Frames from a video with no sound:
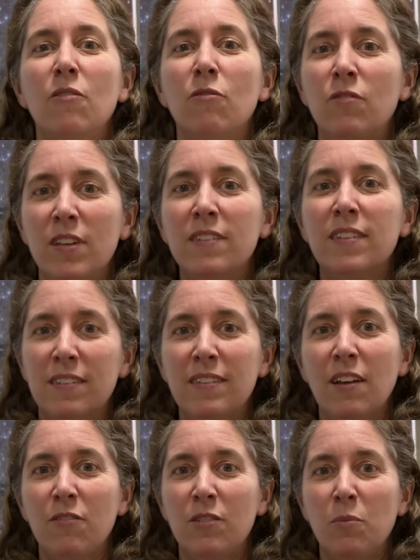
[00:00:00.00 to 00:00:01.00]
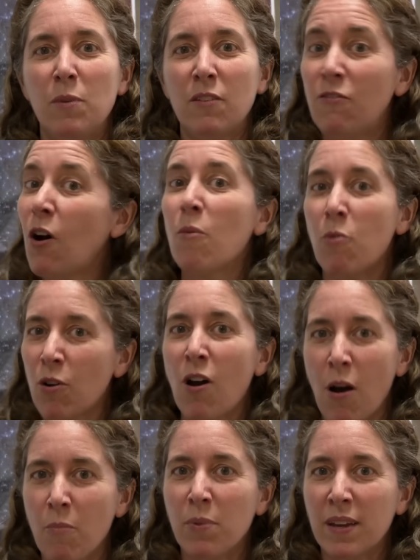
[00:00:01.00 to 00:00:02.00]
reveals itself to be a far more
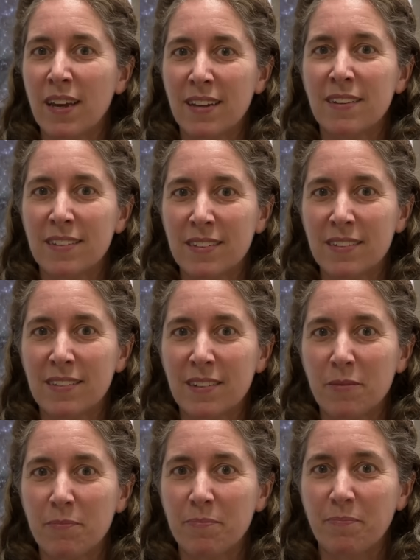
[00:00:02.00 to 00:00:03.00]
complicated system.